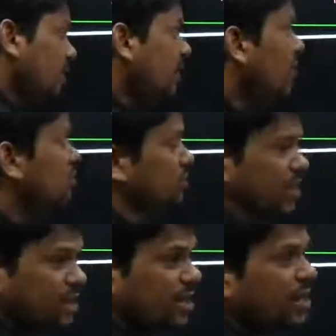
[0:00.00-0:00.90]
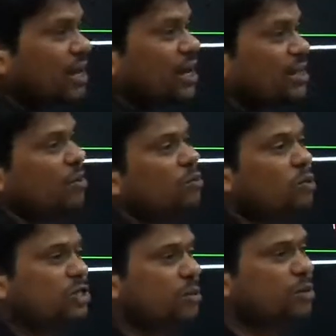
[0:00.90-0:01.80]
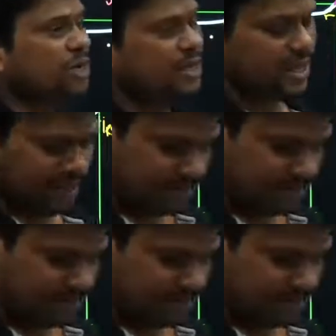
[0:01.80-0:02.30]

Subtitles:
So see, the most important thing,